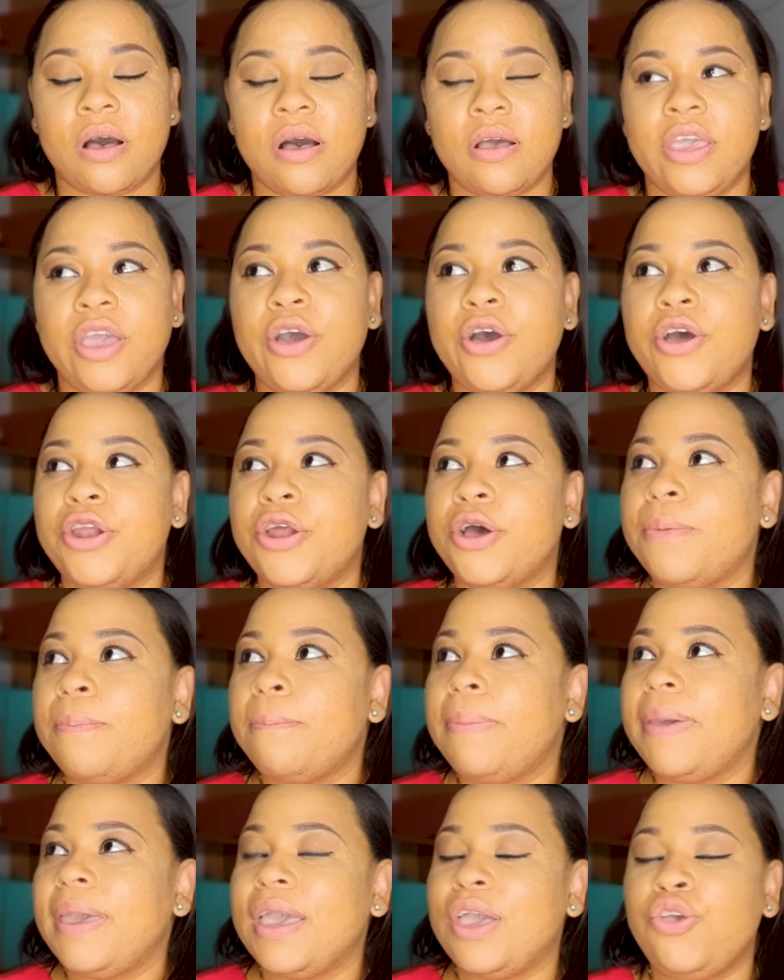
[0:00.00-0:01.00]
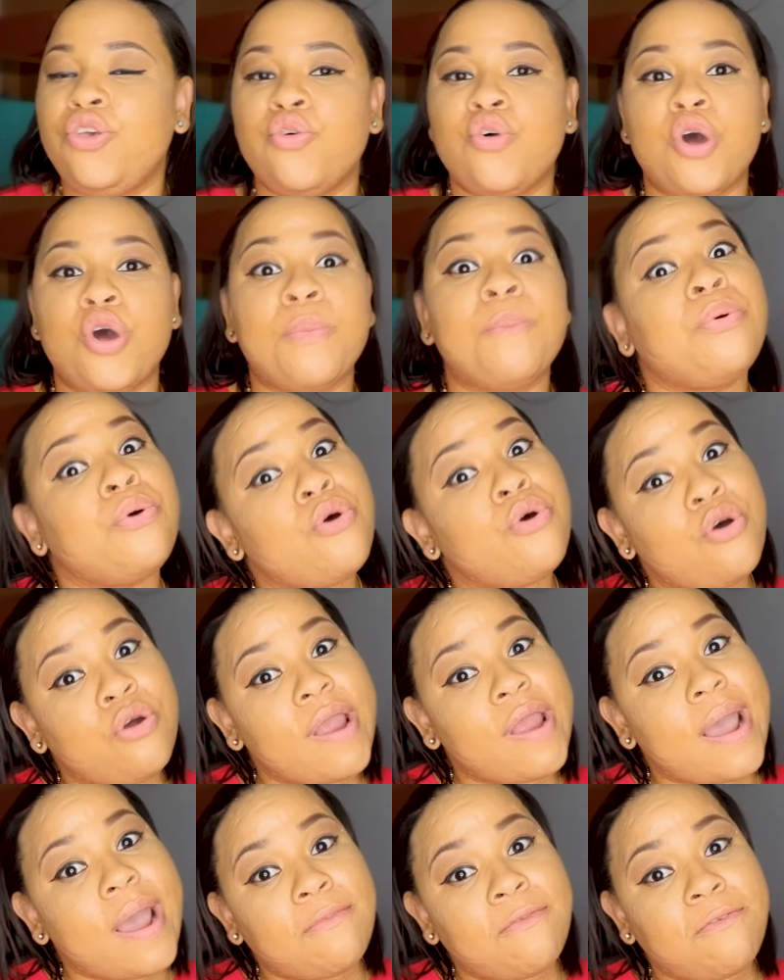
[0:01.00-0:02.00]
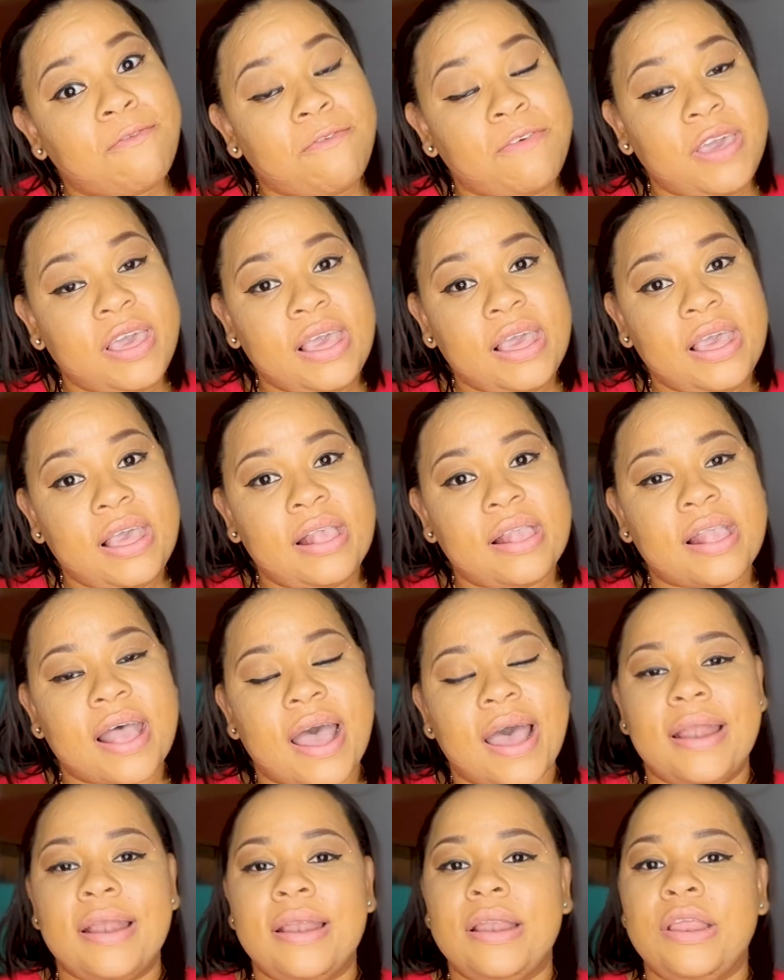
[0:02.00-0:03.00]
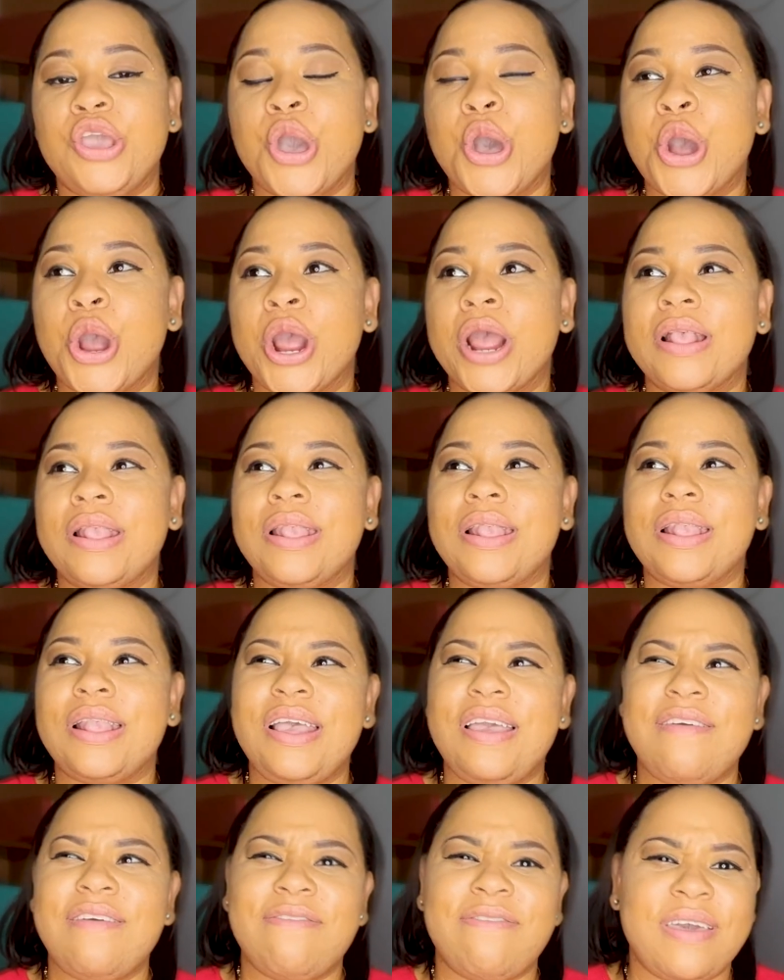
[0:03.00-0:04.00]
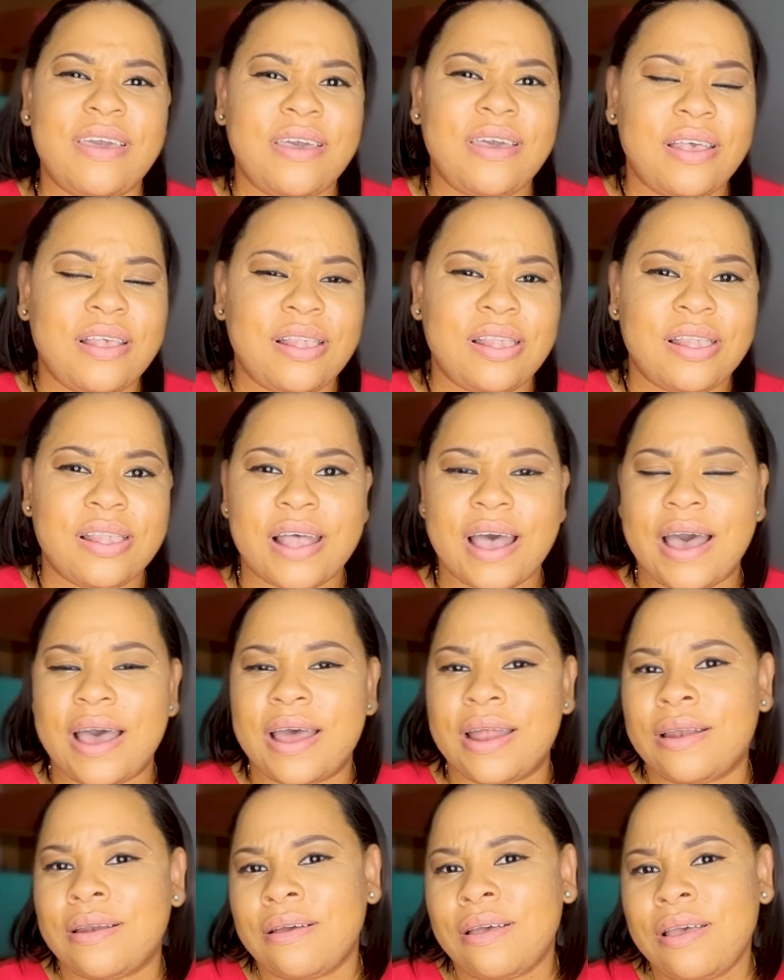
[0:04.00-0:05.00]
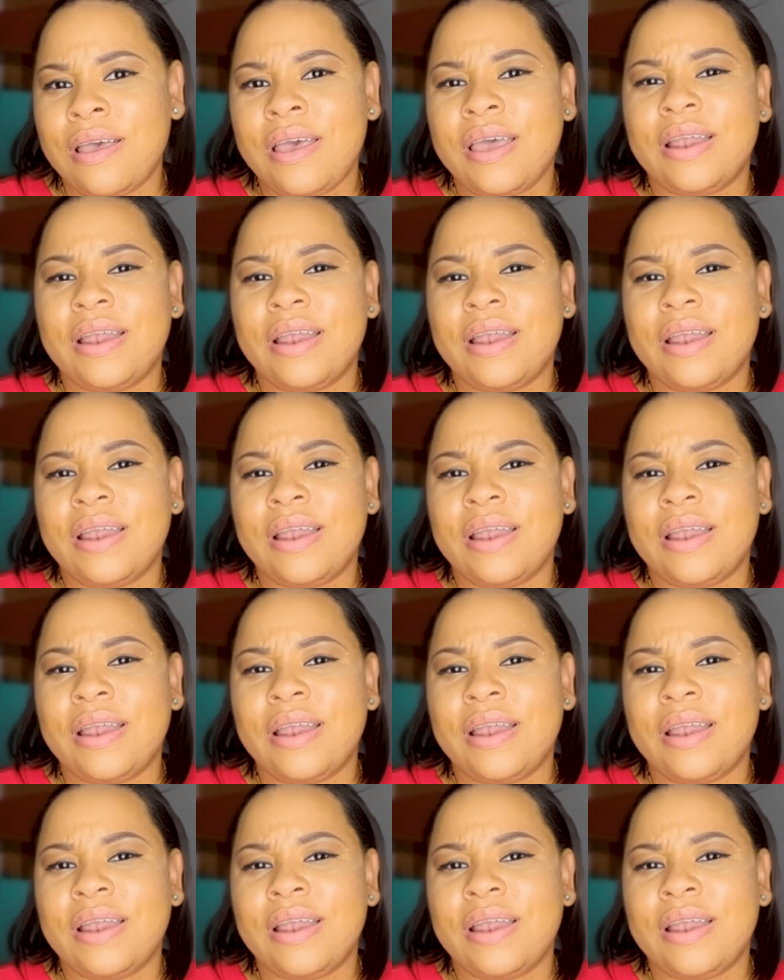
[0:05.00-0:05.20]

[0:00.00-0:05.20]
gonna pay your program fees and your CVs and